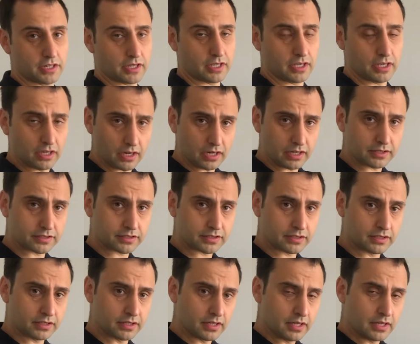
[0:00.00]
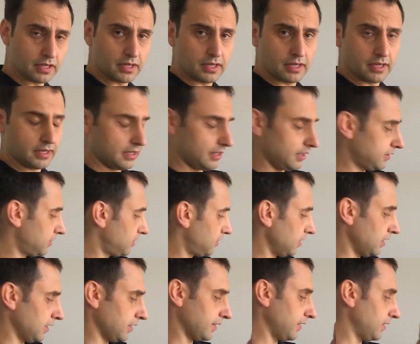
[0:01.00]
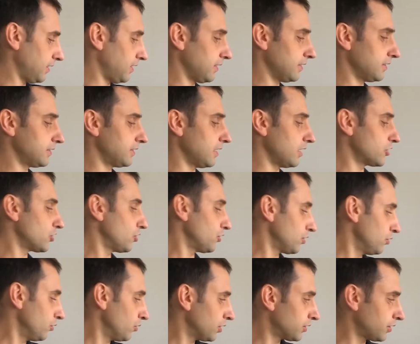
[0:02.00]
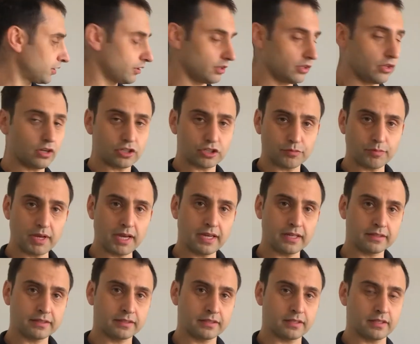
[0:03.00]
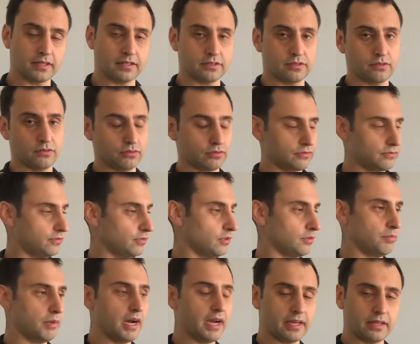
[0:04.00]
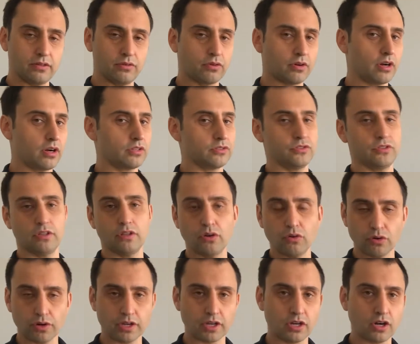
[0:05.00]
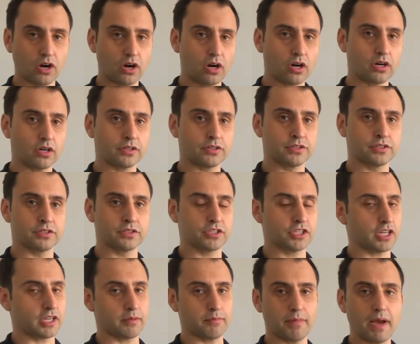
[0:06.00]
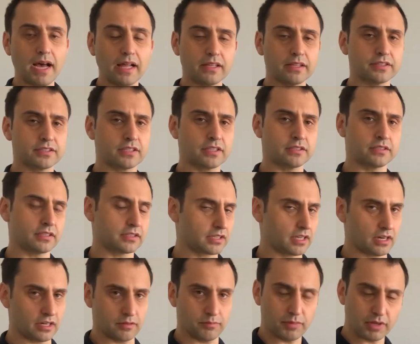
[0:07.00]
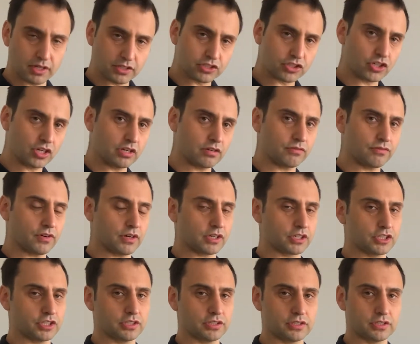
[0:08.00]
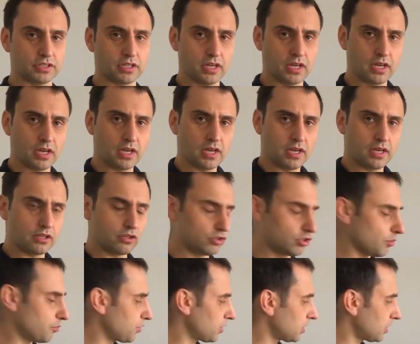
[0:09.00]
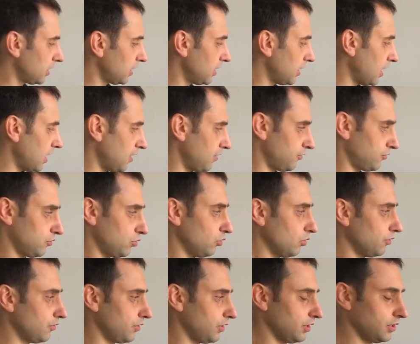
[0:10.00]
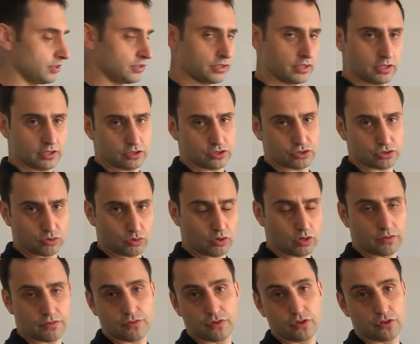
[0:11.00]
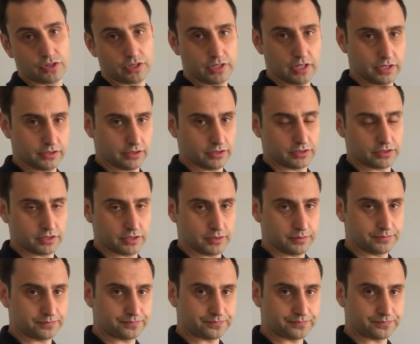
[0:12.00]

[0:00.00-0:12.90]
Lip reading: kiosk. It's the kind of the central unit in the laundromat. It's used for buying new cards, reloading cards, checking balances. It's got administrative functions. You typically have 2 of these in a store for redundancy.